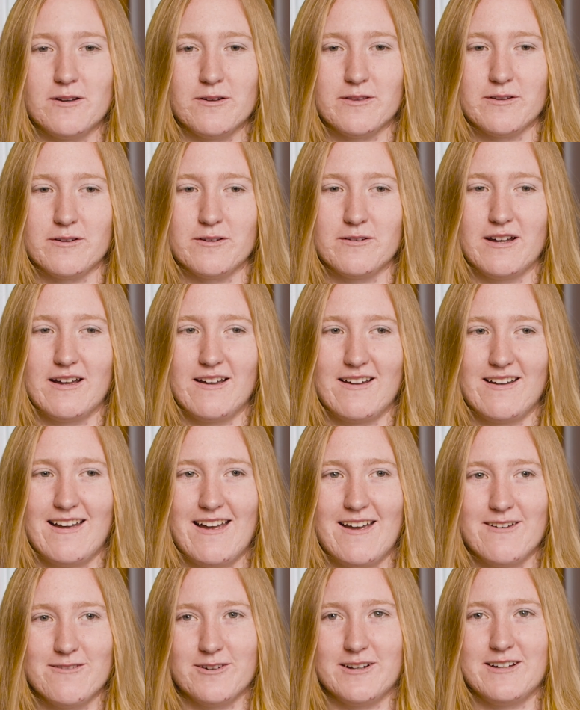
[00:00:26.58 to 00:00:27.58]
go through
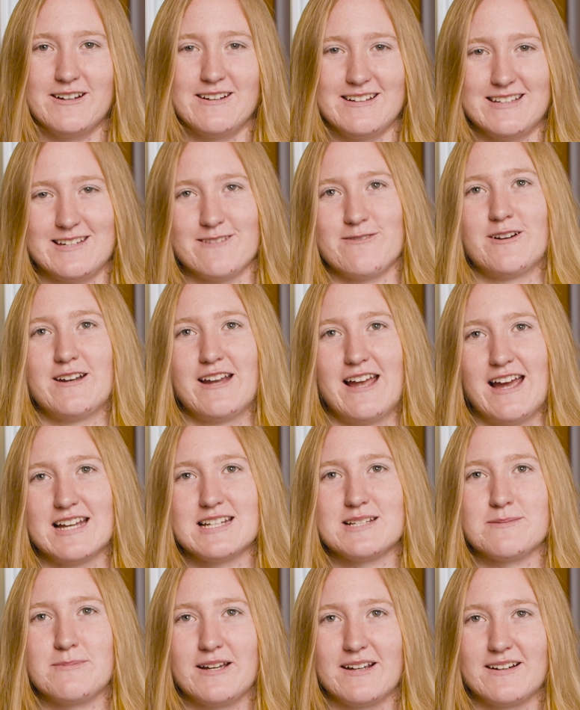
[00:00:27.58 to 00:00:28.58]
every different
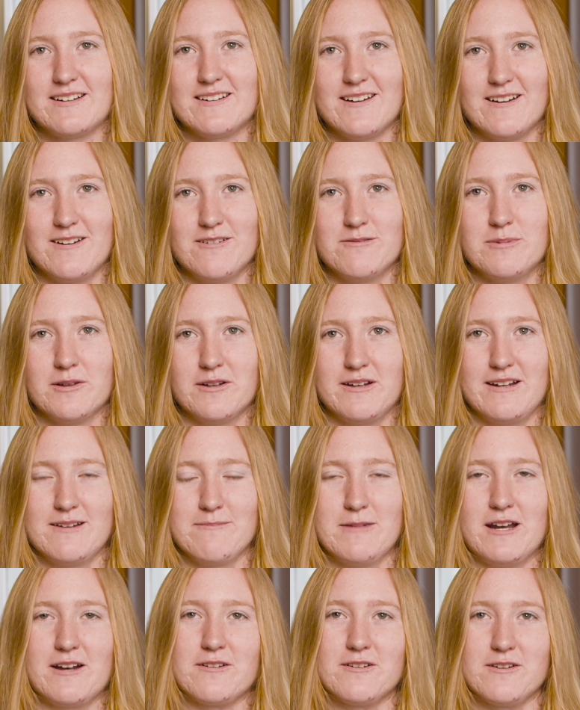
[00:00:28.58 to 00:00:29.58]
aspect of building
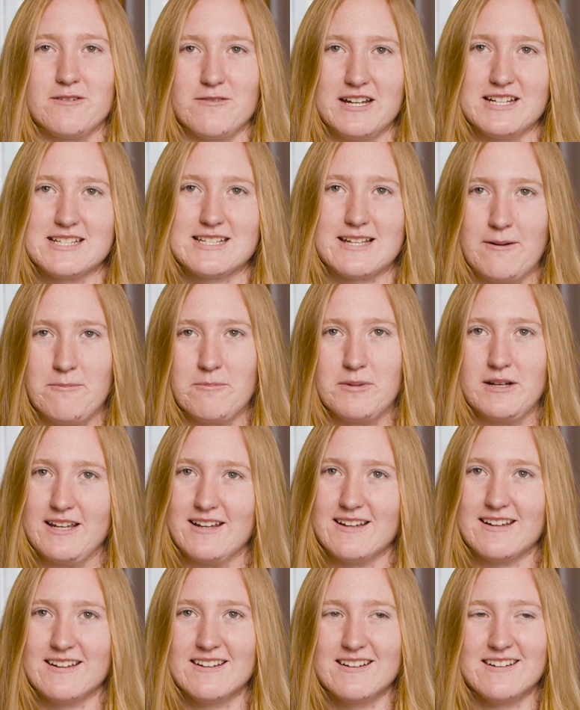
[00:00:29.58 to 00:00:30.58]
a medical device
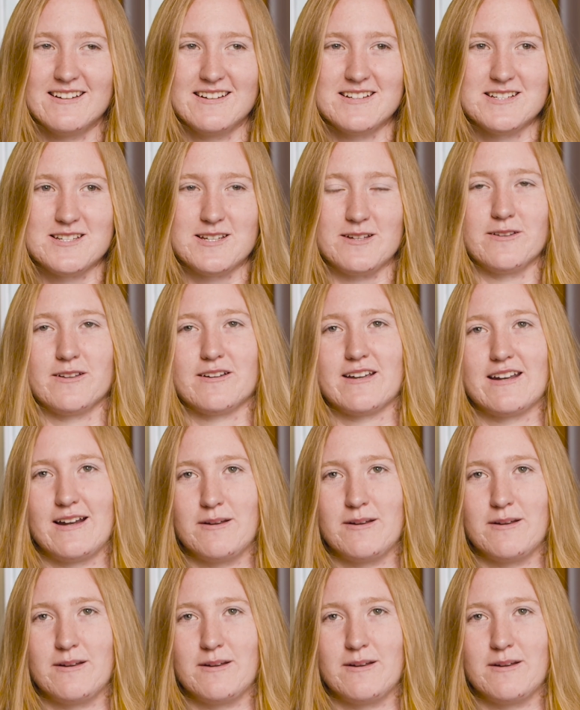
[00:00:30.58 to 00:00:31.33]
company. So you look at